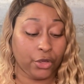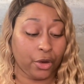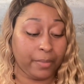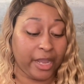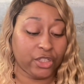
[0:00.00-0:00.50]

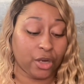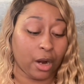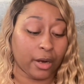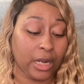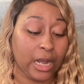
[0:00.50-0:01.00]
Your major
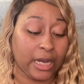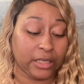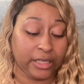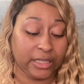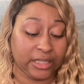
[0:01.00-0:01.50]

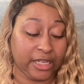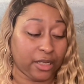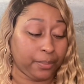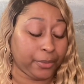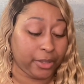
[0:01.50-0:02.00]
arcana is the
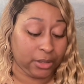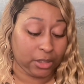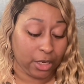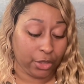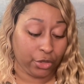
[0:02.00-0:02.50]

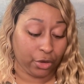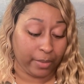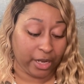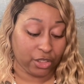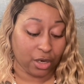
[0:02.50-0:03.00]
Empress. Your
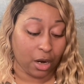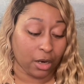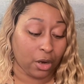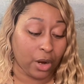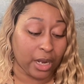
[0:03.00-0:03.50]
major
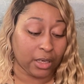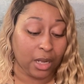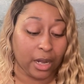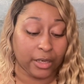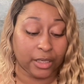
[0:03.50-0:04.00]

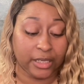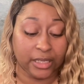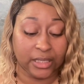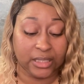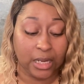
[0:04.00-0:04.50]
arcana
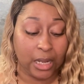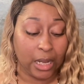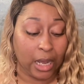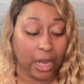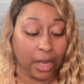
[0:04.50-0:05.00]
is
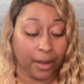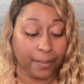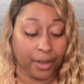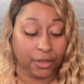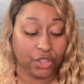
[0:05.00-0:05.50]

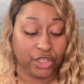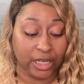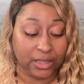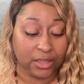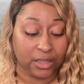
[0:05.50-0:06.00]
um,
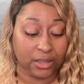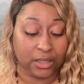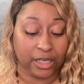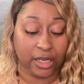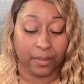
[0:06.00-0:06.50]
Justice,
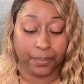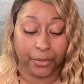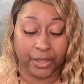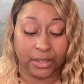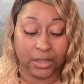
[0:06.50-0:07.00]
the
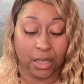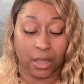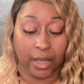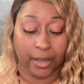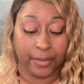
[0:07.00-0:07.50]
Empress,
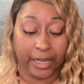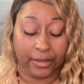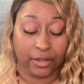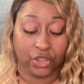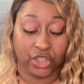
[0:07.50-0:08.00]
um,
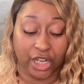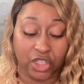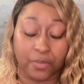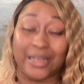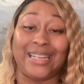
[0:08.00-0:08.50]

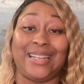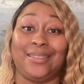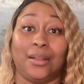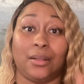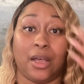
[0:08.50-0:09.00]
Judgment,
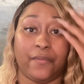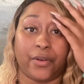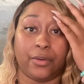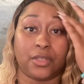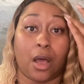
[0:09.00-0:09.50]
and the
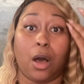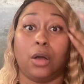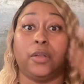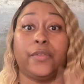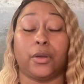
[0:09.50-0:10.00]
Lovers,
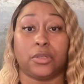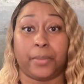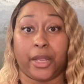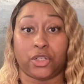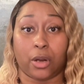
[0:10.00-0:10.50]
all of those
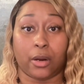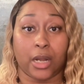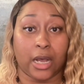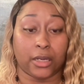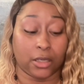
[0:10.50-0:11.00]
major
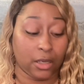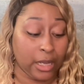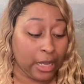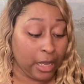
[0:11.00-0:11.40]
arcana.